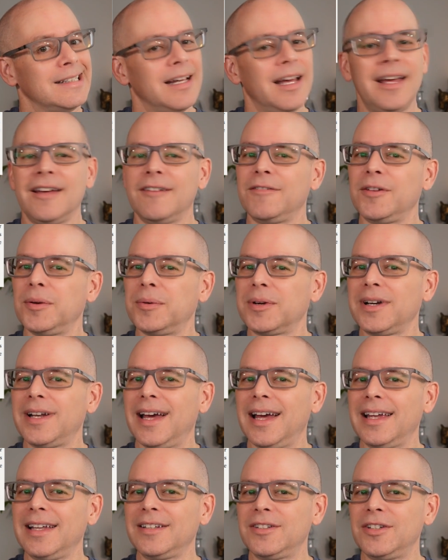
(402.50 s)
If you were
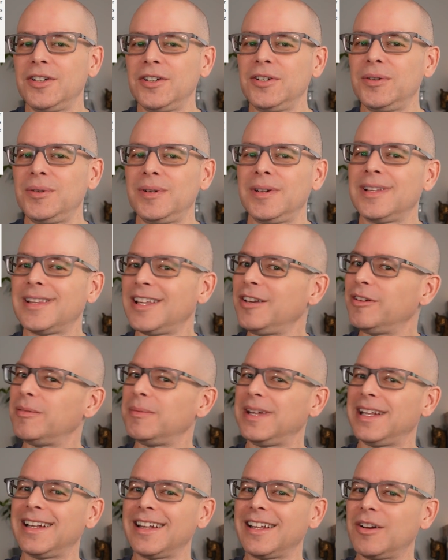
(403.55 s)
dying 2, then you
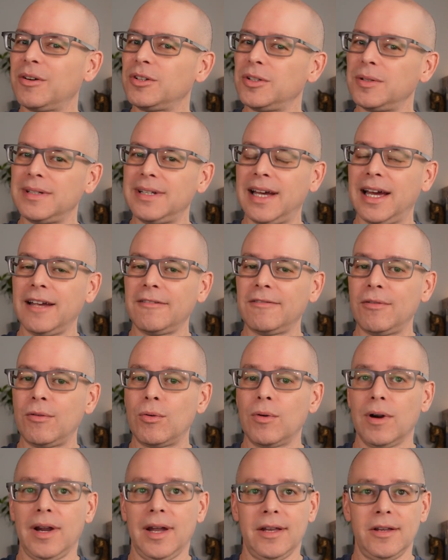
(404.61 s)
immediately go to a dying
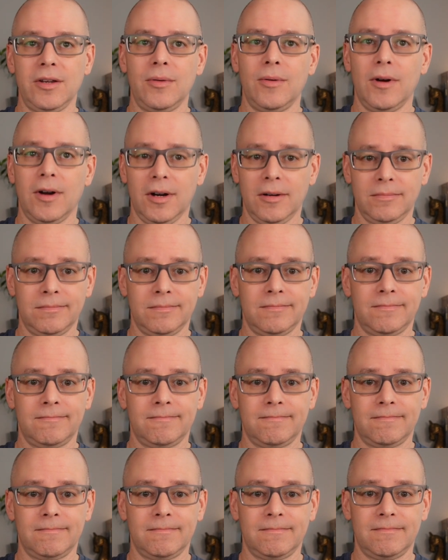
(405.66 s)
4 and you are
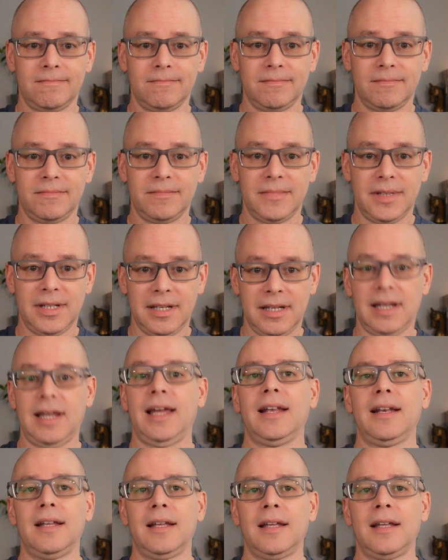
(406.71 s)
dead.